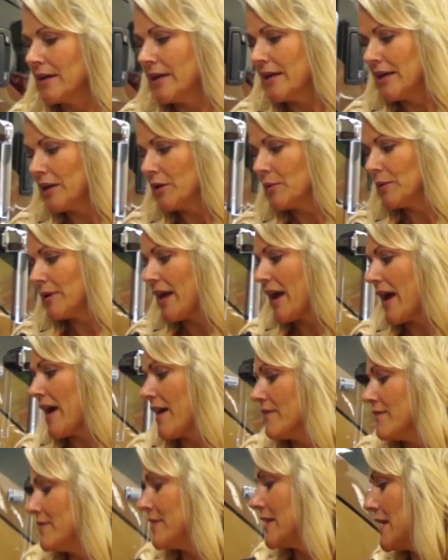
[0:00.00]
Here we
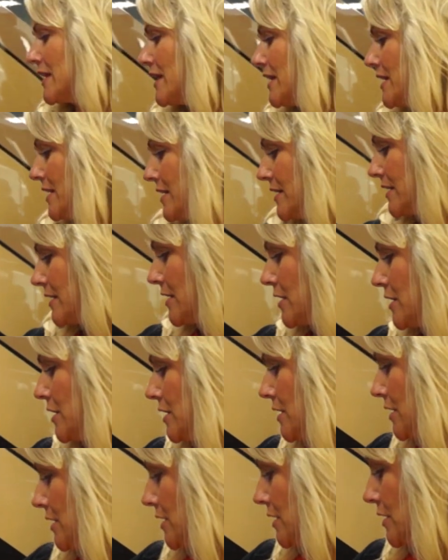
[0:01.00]
have the
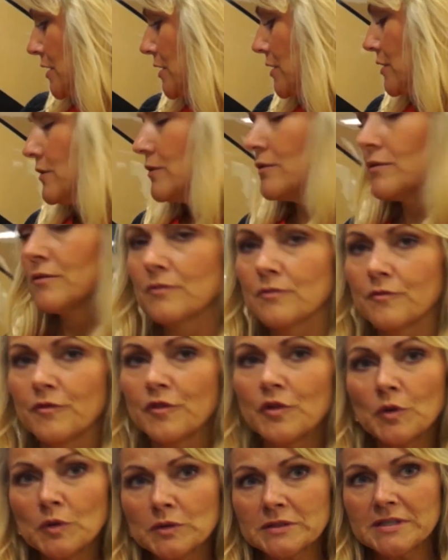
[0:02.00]

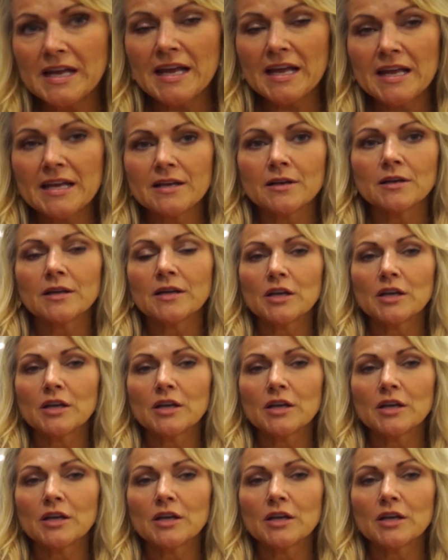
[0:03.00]
fuel tank.